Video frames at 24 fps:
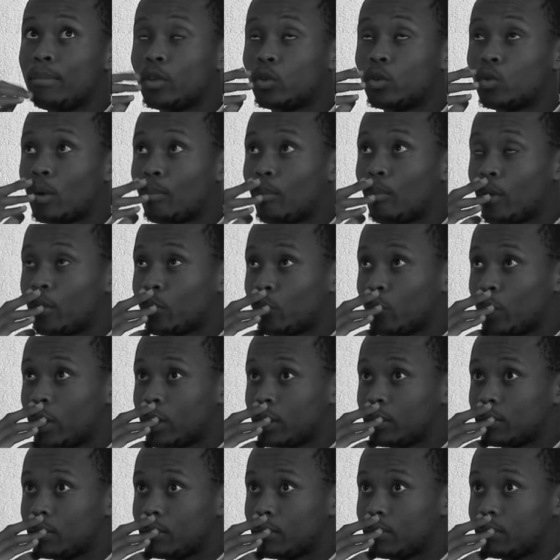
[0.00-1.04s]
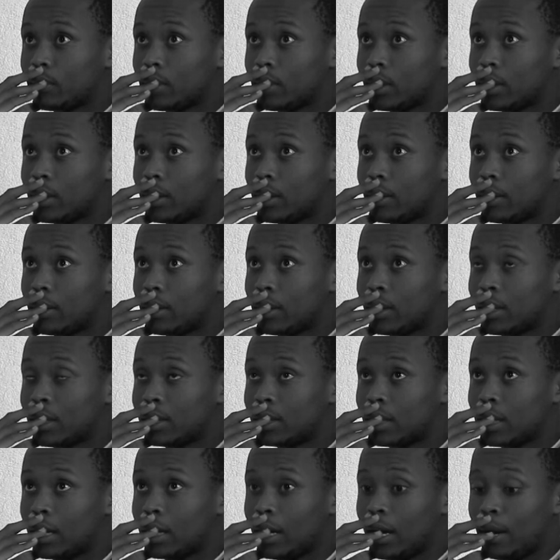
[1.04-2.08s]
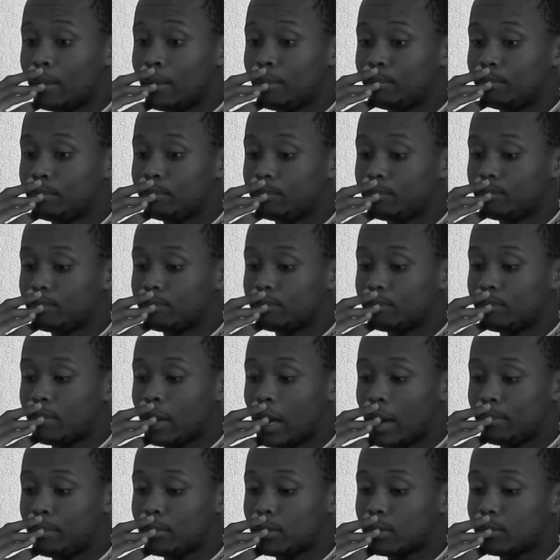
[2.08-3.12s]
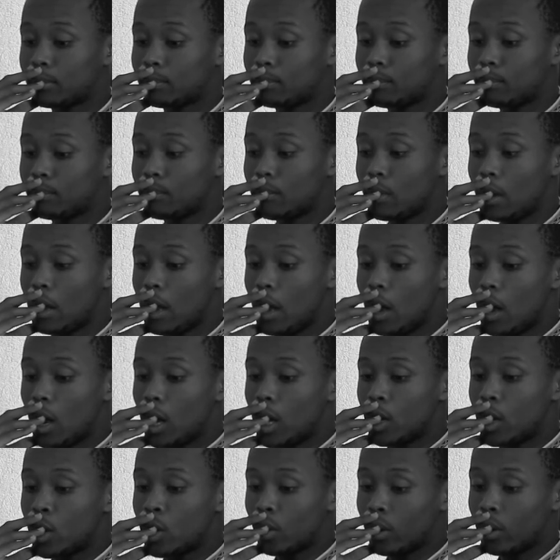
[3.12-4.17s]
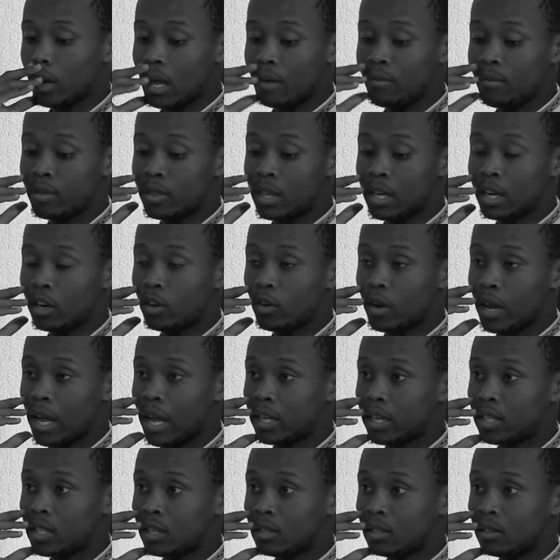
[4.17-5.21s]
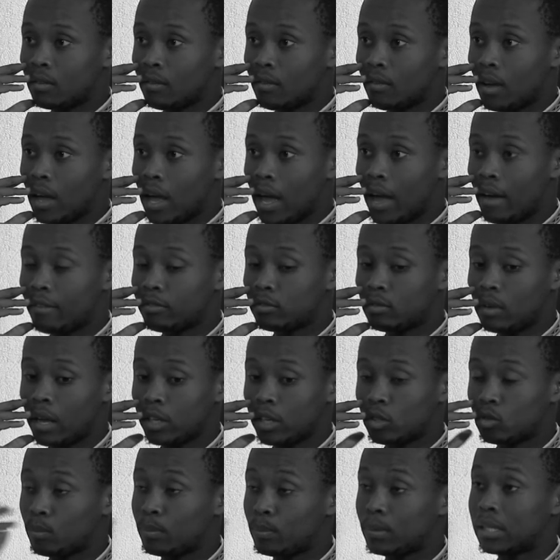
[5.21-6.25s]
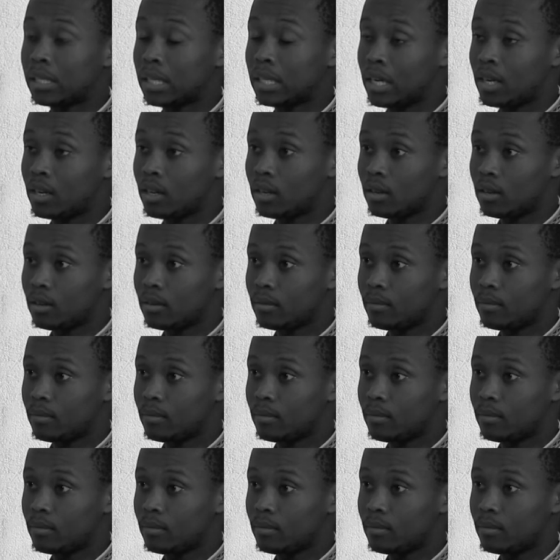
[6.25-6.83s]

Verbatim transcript: to a point where you see, perhaps not everything created has to be seen.